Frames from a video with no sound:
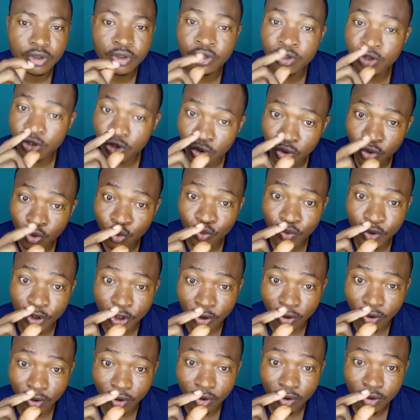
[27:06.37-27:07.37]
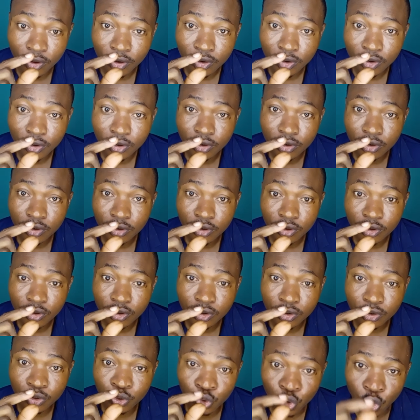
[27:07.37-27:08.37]
you will
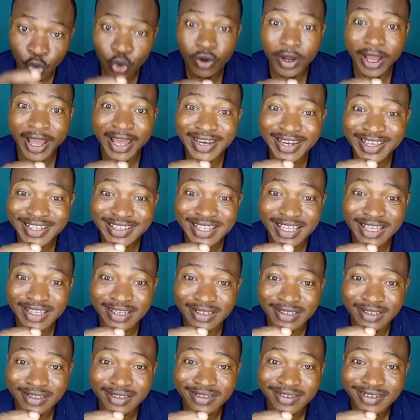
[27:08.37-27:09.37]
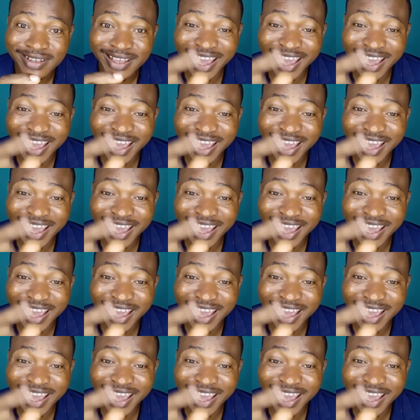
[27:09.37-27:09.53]
do anything